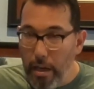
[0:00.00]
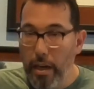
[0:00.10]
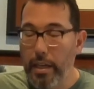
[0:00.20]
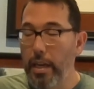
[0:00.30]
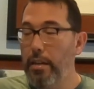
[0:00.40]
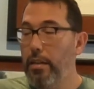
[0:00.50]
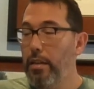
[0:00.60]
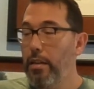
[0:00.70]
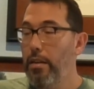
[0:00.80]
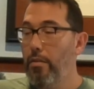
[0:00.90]
Again,
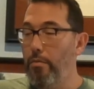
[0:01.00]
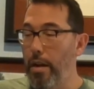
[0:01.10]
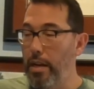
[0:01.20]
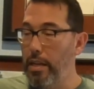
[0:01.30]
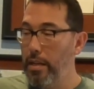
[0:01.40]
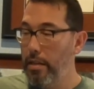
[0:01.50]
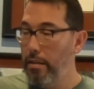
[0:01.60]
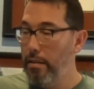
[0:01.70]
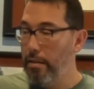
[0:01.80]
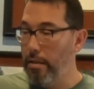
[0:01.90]
ready,
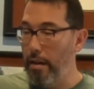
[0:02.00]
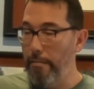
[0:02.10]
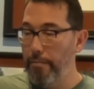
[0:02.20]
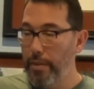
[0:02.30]
go.